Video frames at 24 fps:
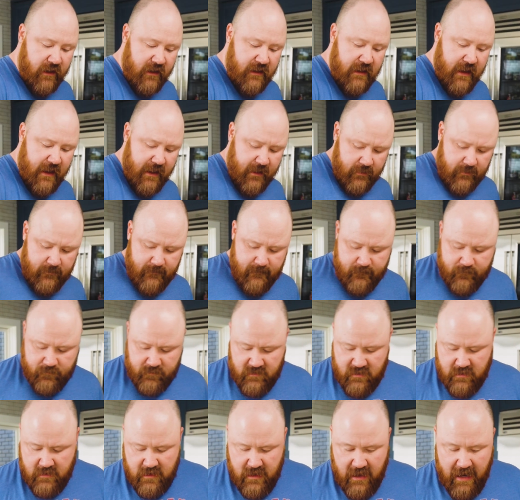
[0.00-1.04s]
again,
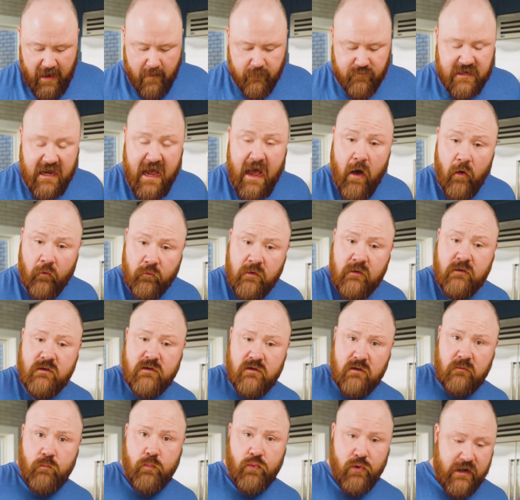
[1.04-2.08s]
I'm down
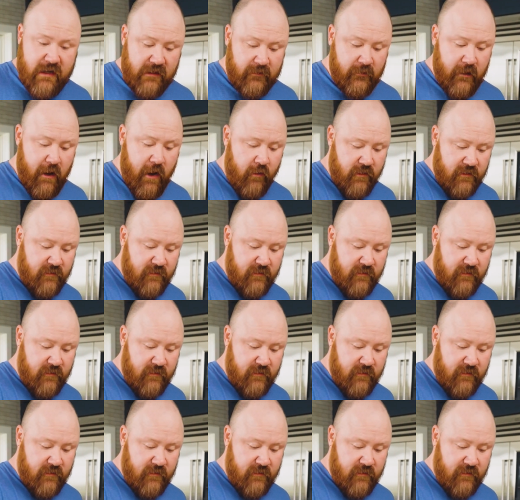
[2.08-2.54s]
pretty low.